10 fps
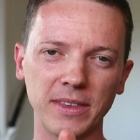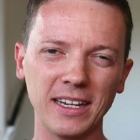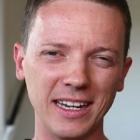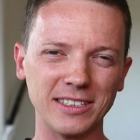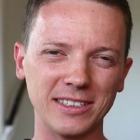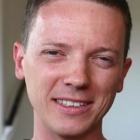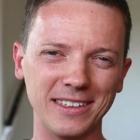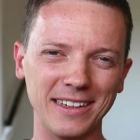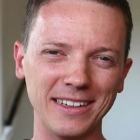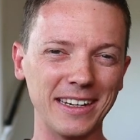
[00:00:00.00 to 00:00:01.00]
It's
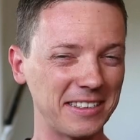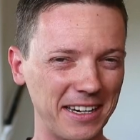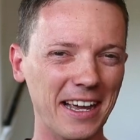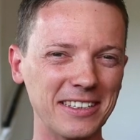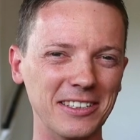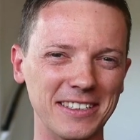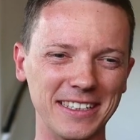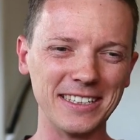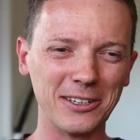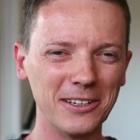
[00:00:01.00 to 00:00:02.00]
it's connected, you see.
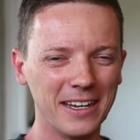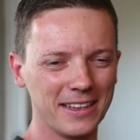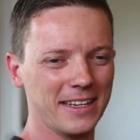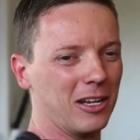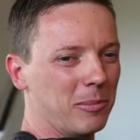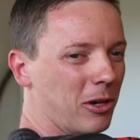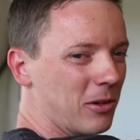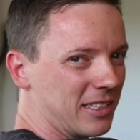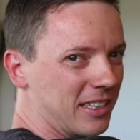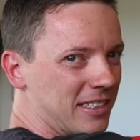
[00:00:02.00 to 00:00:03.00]
So the elbow
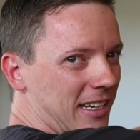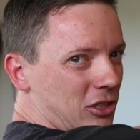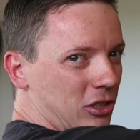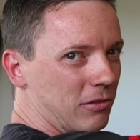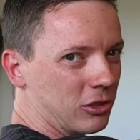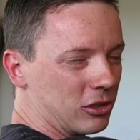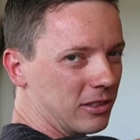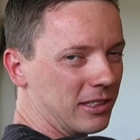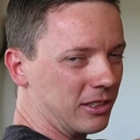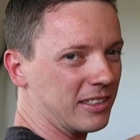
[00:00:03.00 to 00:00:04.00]
is an extension of the,
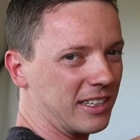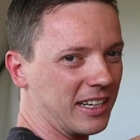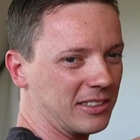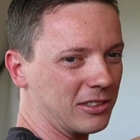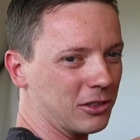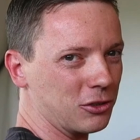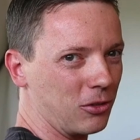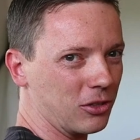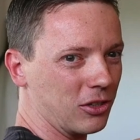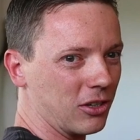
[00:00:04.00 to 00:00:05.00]
you know, it's connected to the
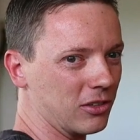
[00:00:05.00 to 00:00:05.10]
shoulder girdle.